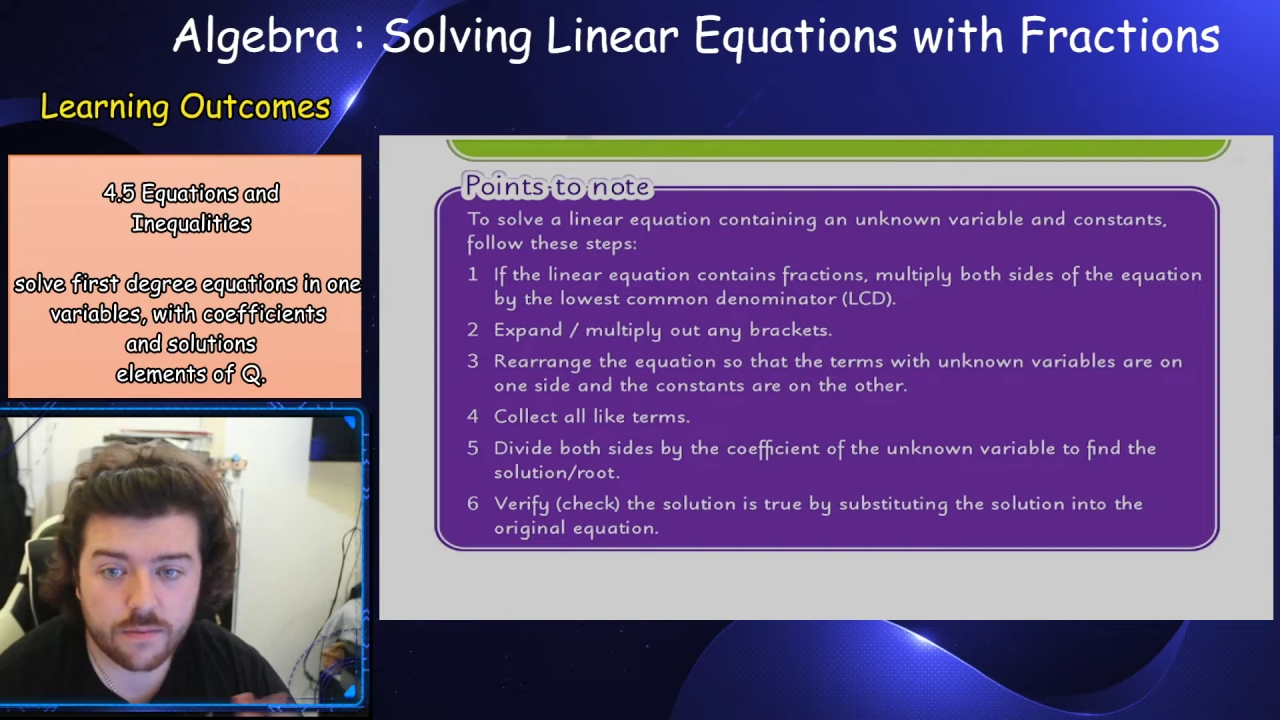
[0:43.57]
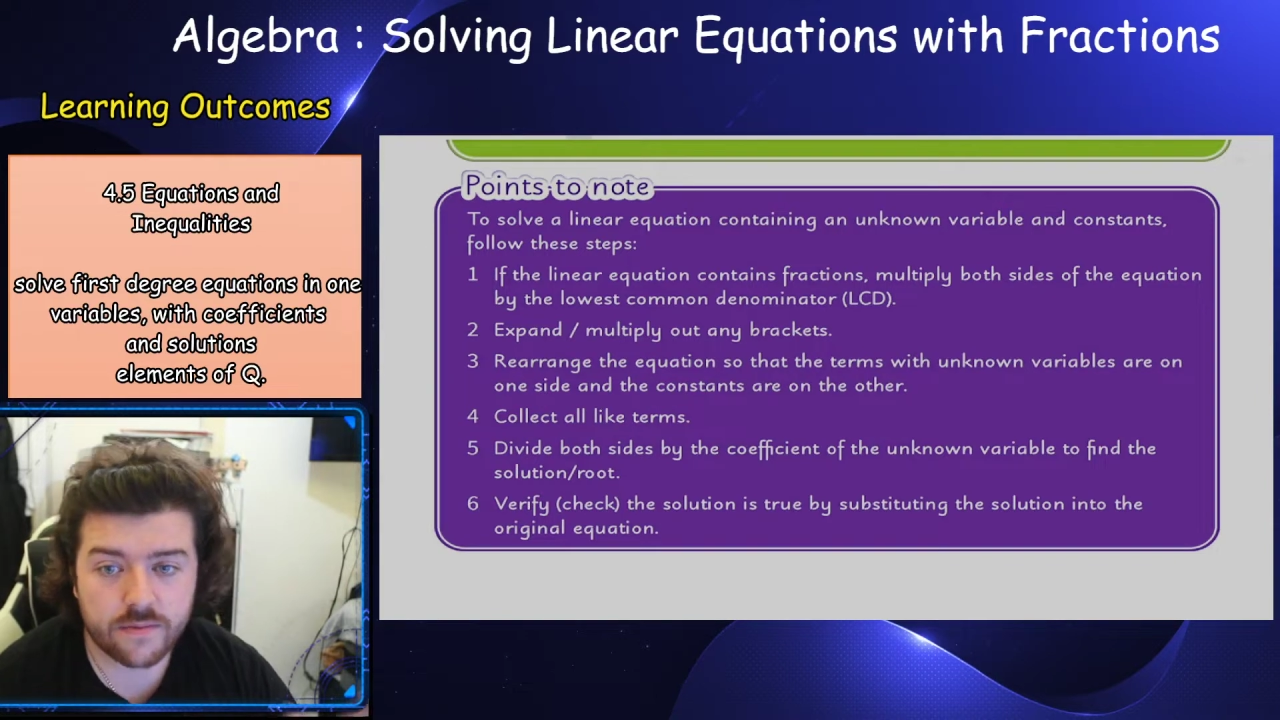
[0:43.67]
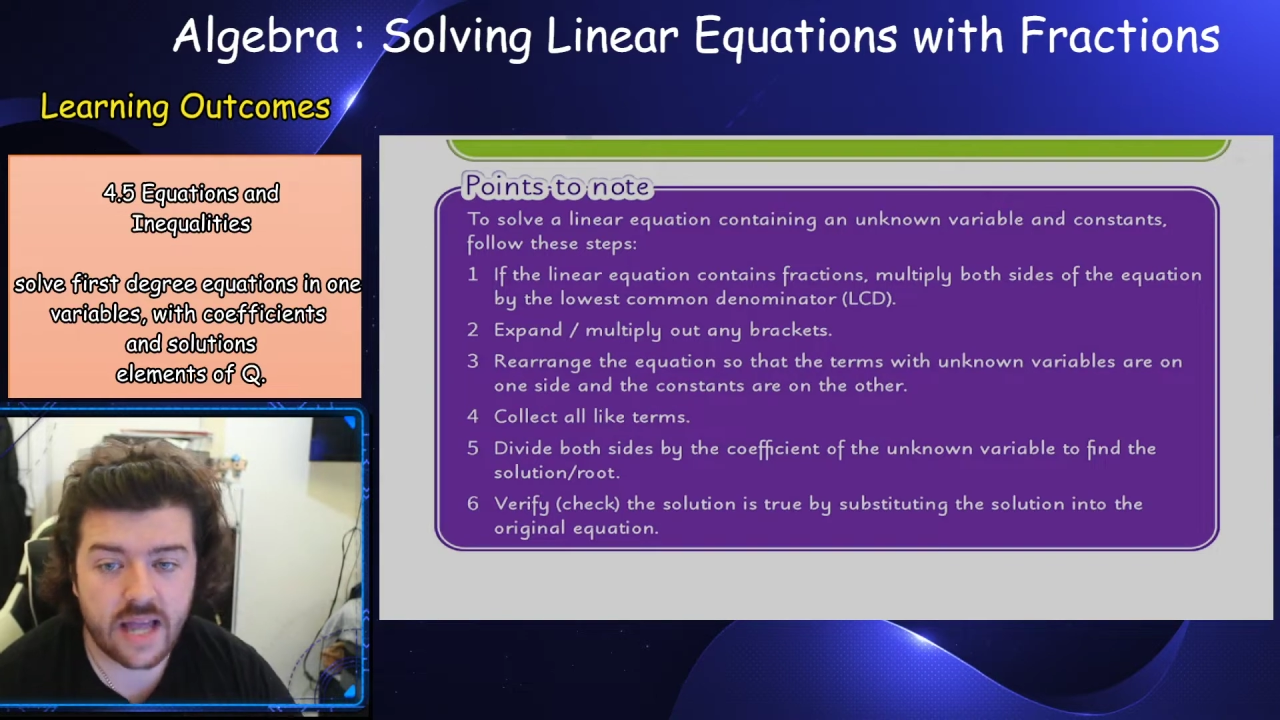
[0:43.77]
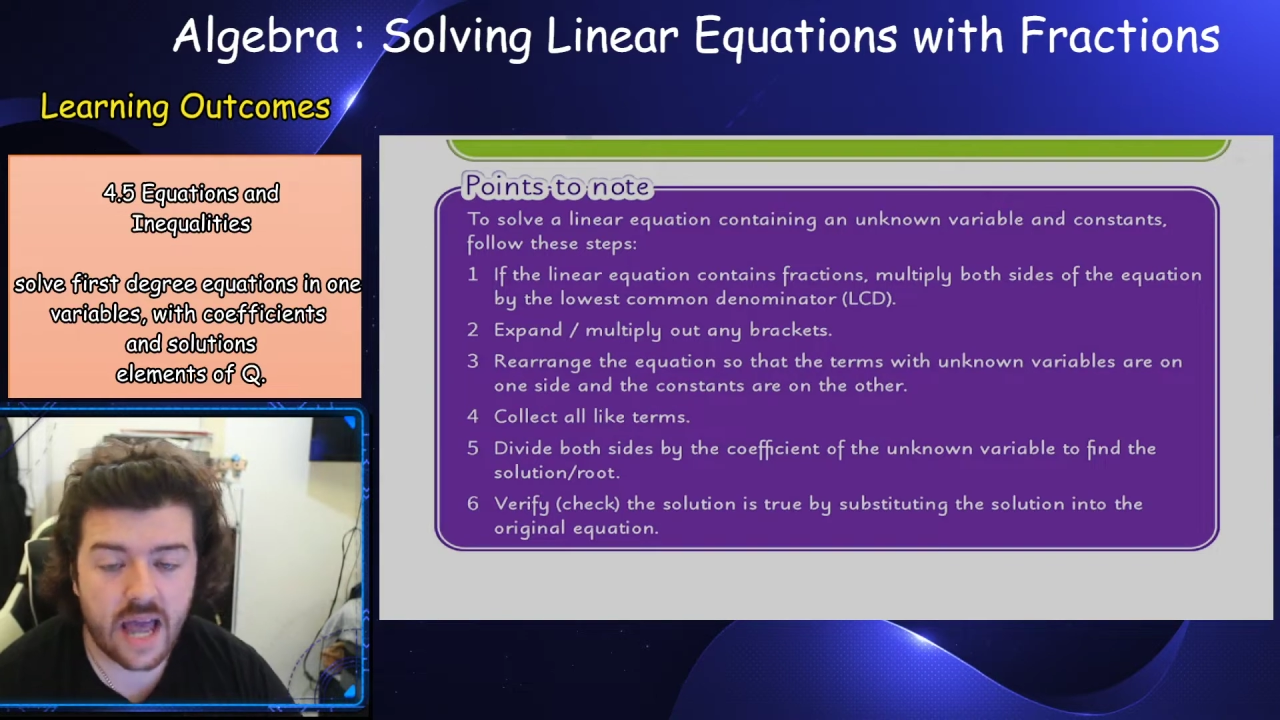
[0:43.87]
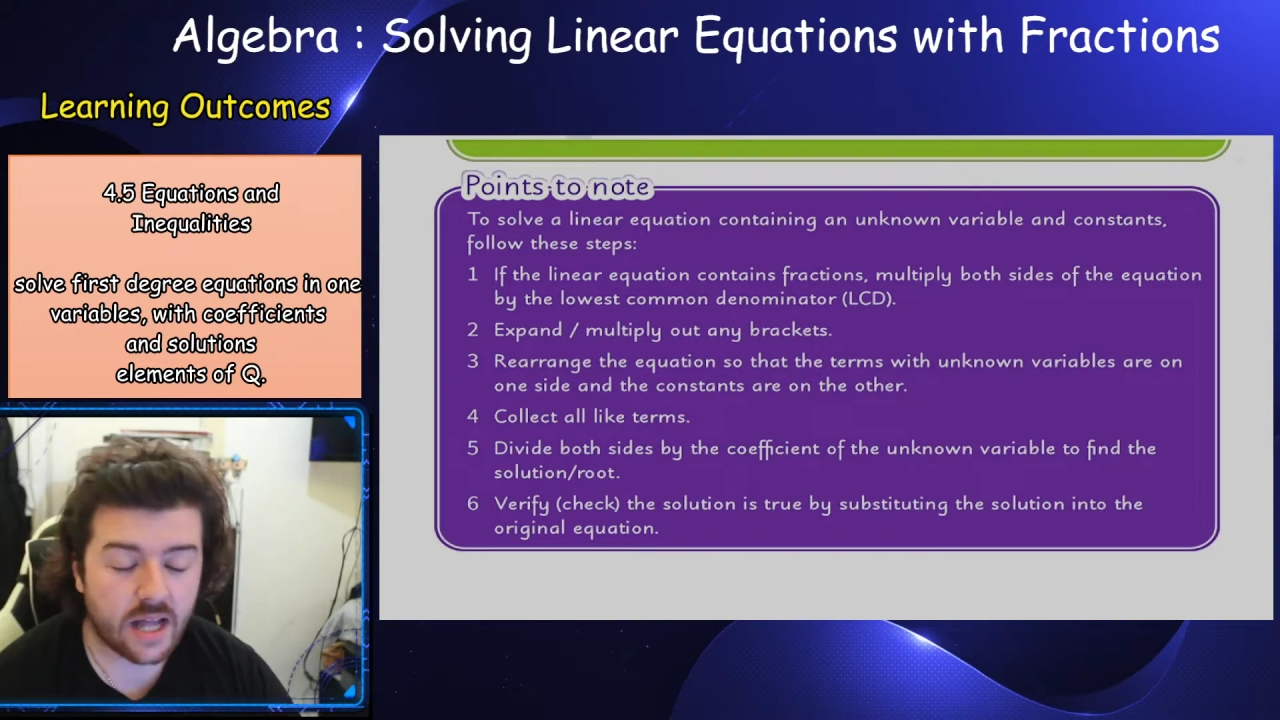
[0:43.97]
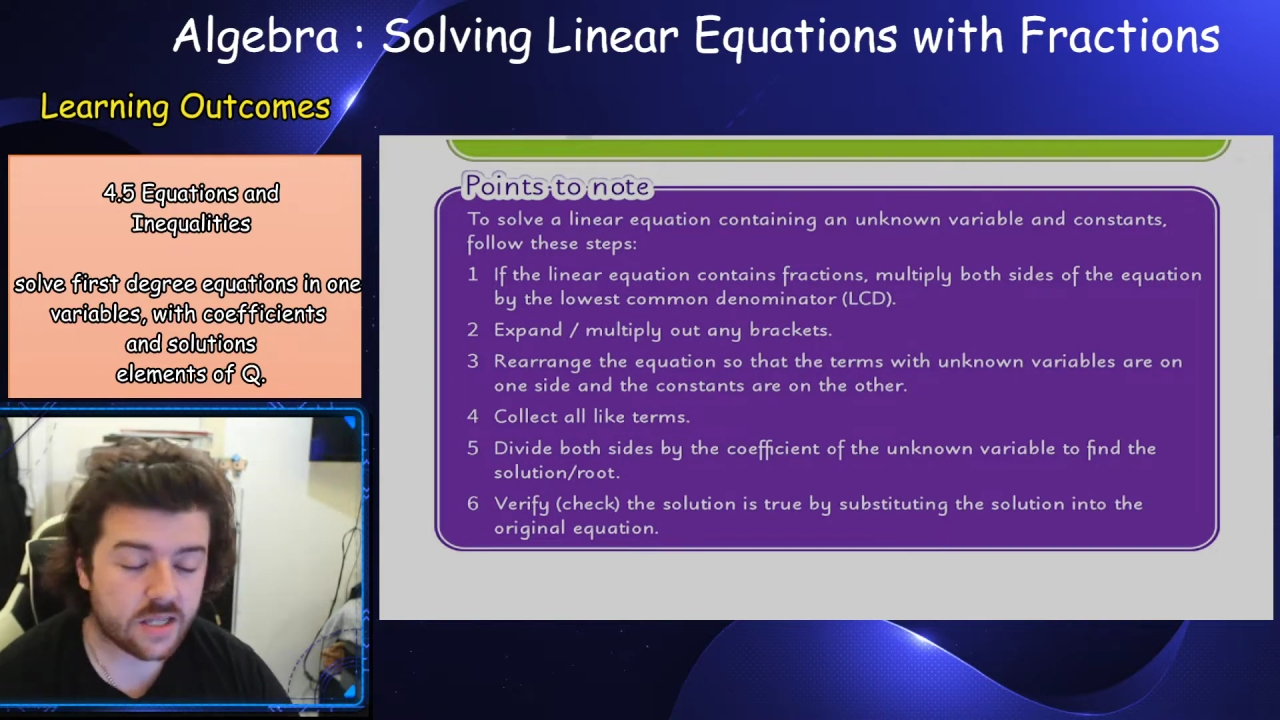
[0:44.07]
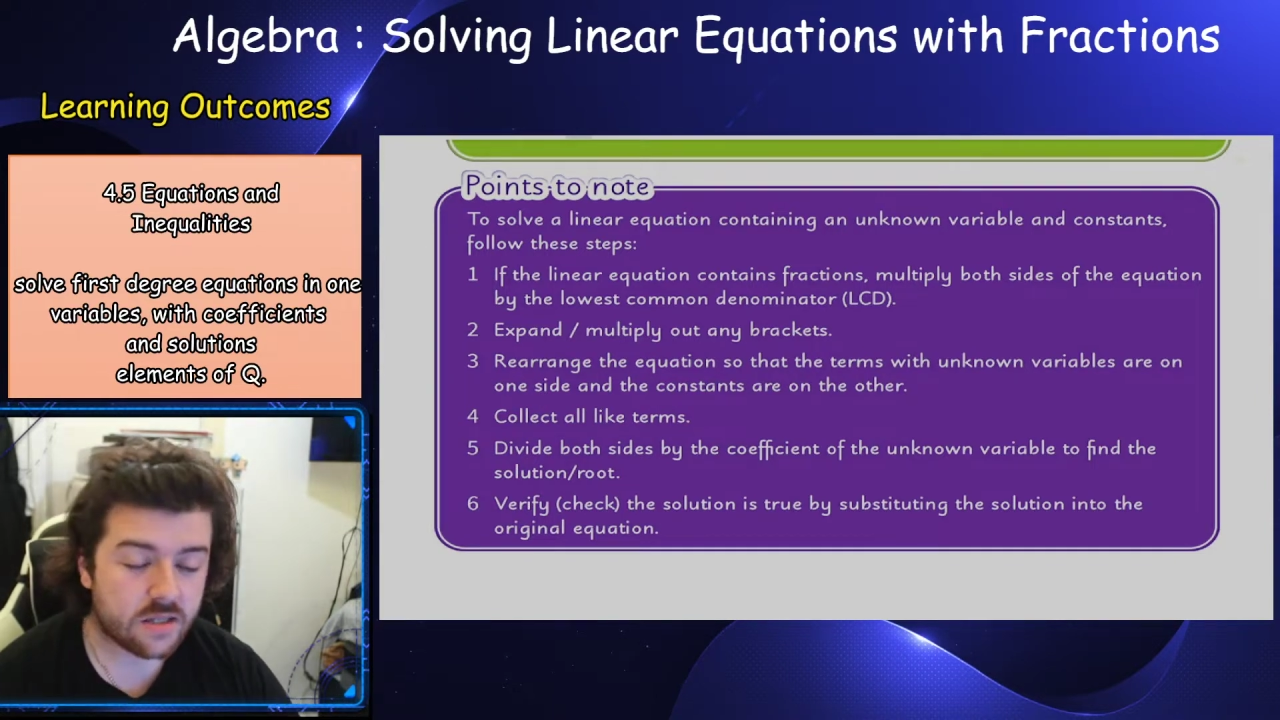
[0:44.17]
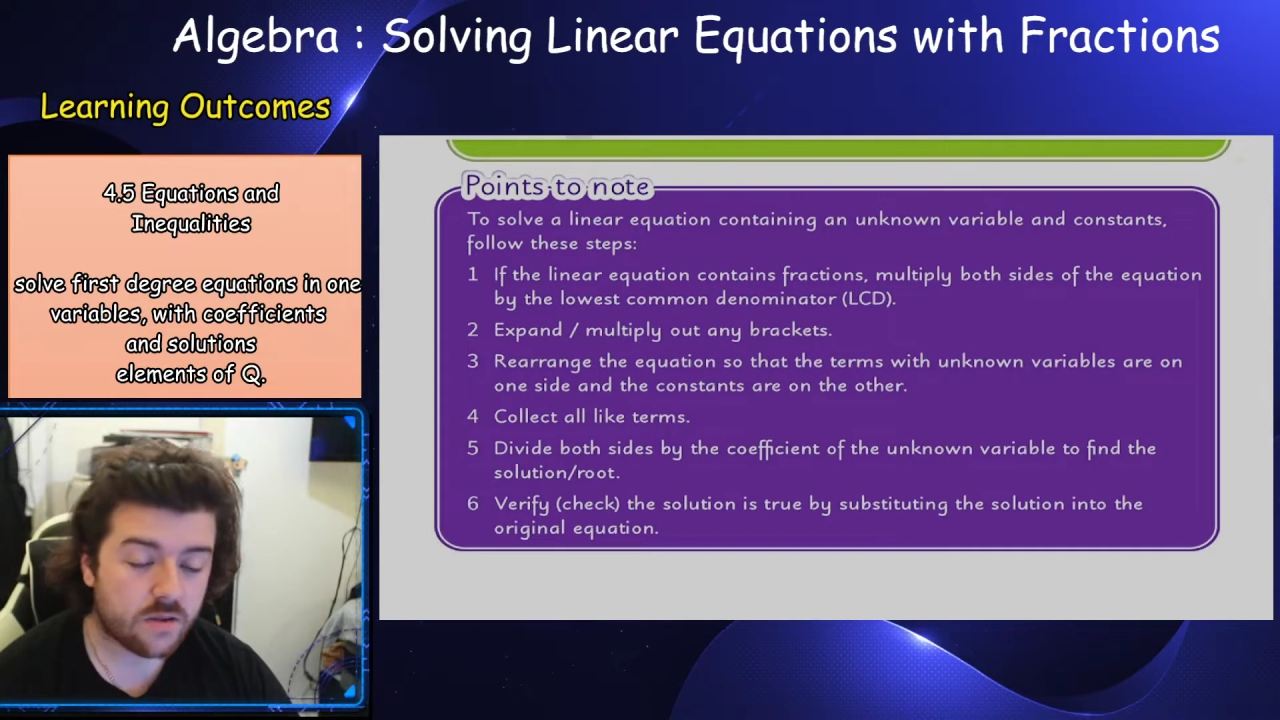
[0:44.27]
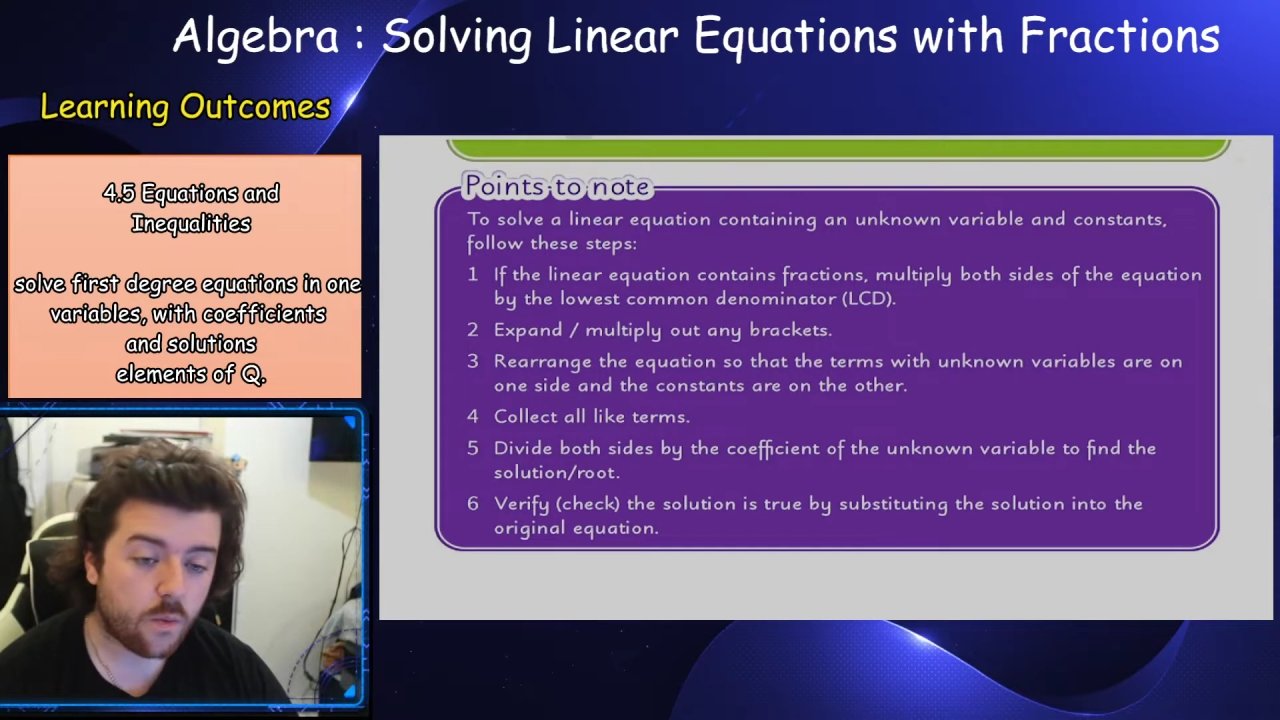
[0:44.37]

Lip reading: Then